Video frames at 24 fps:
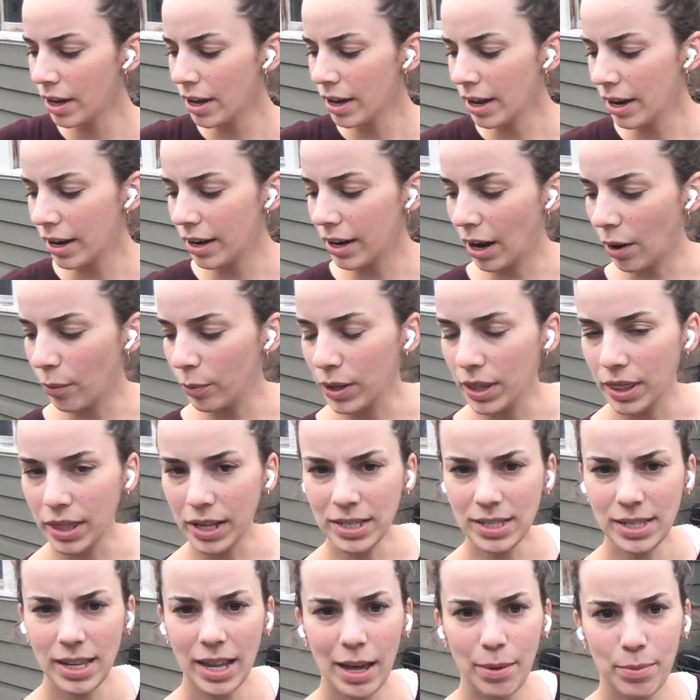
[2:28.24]
Now, what
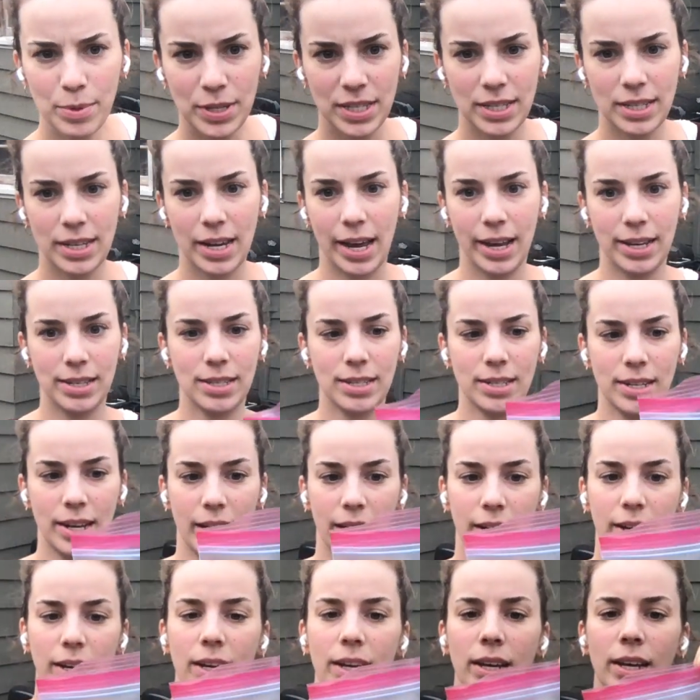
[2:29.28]
this lab is testing
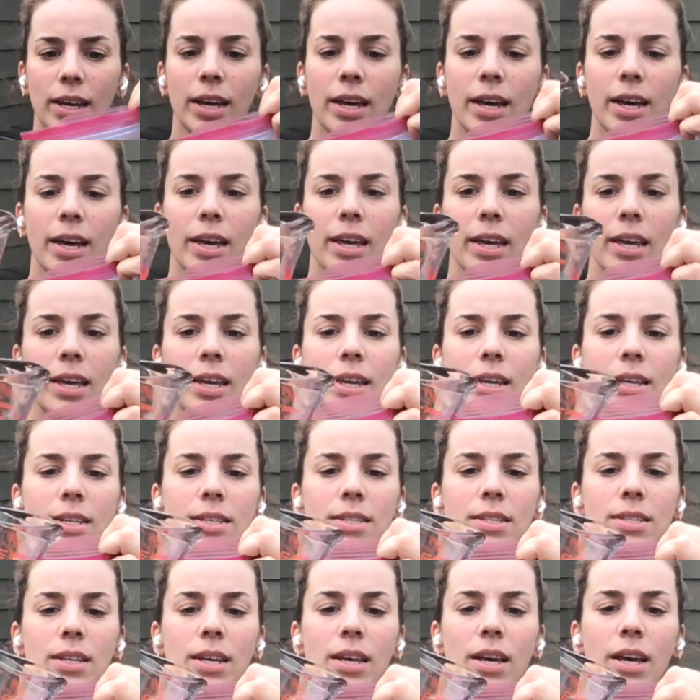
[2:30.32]

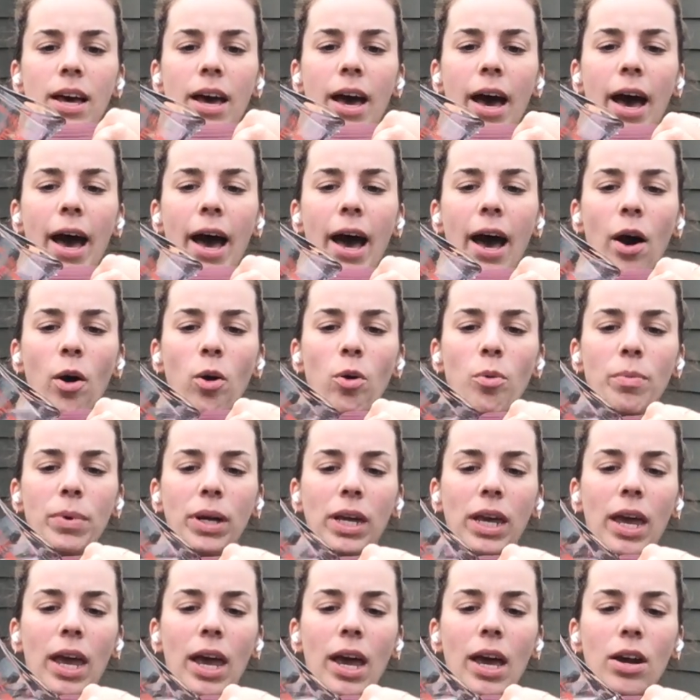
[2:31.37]
is how
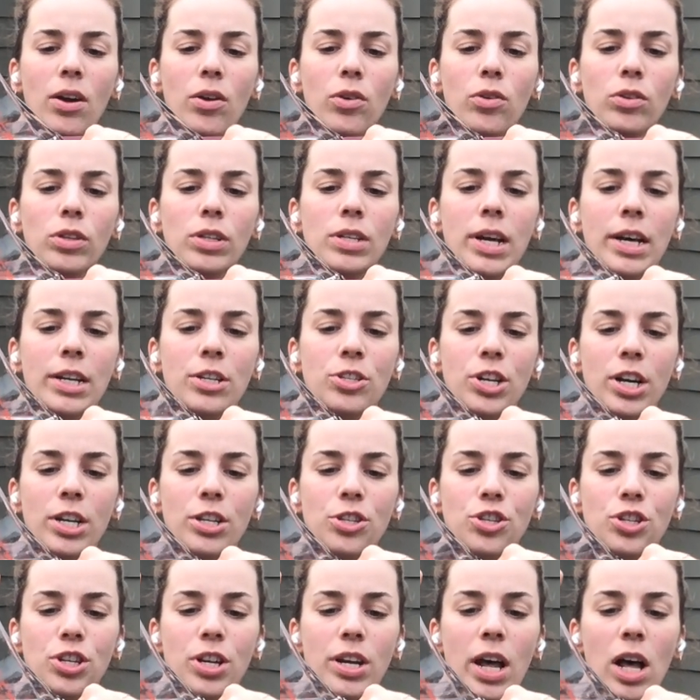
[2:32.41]
mechanical
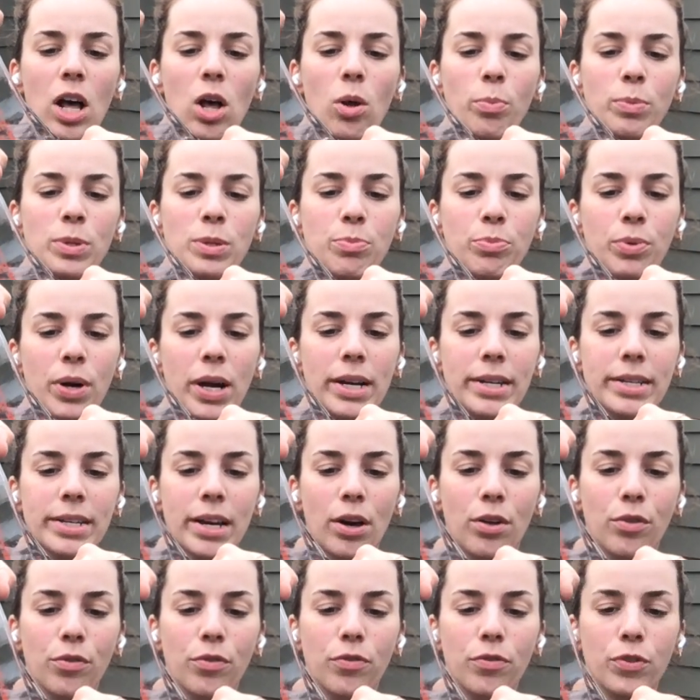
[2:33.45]
digestion helps break down
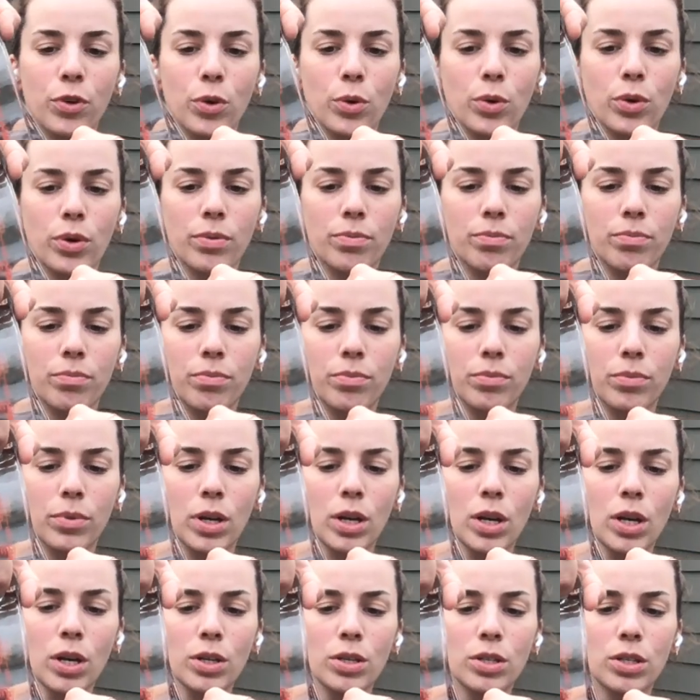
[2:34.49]
food.
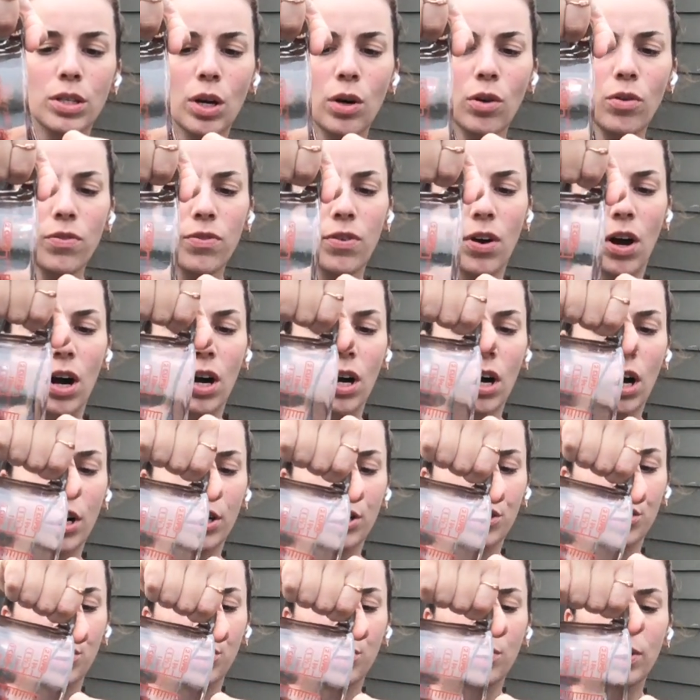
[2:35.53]
So far, our
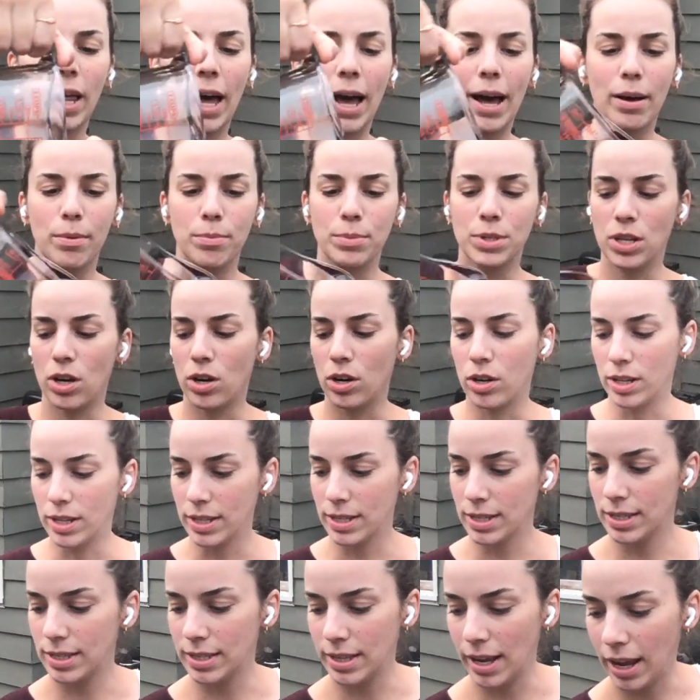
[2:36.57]
2 labs are the
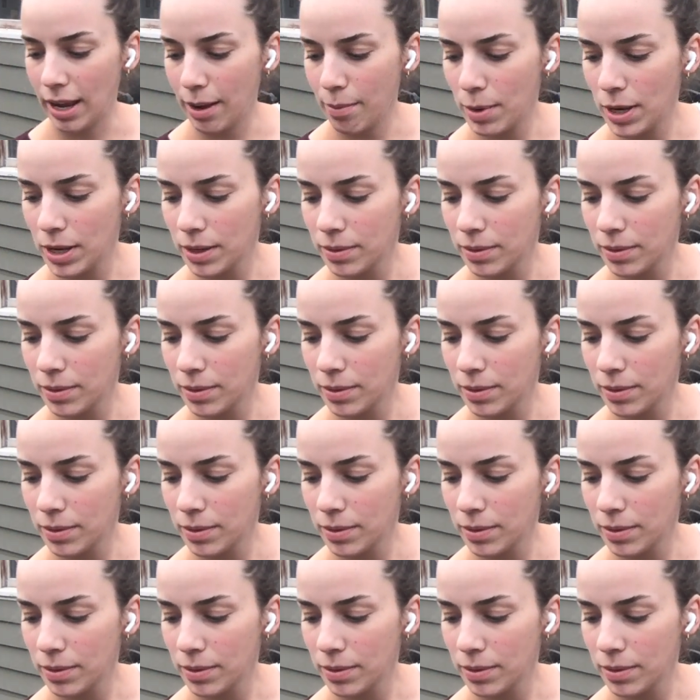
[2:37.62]
same.